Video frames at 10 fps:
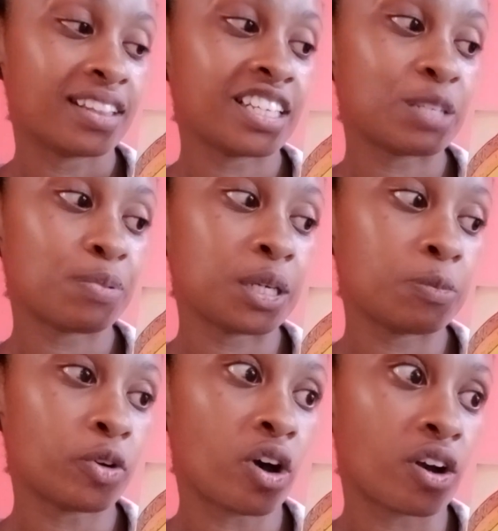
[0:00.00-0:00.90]
These
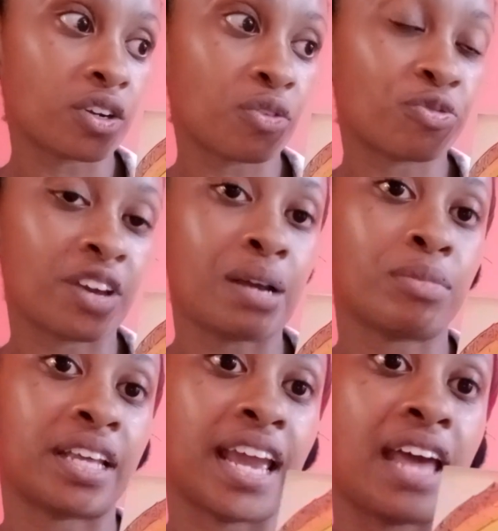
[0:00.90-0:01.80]
people are your
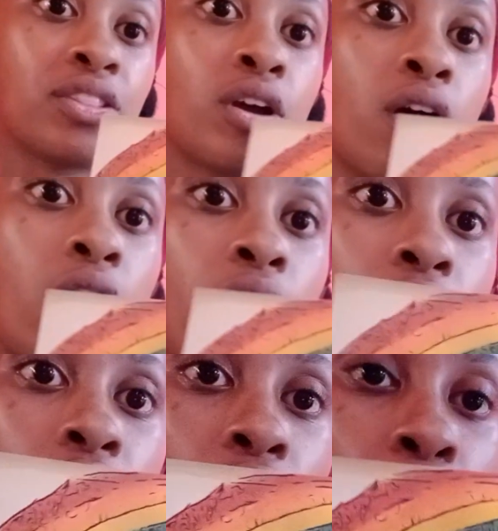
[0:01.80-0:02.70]
family, and they're
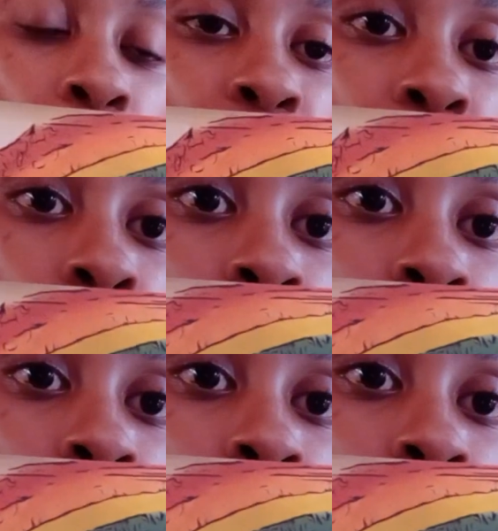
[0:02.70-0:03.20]
all over the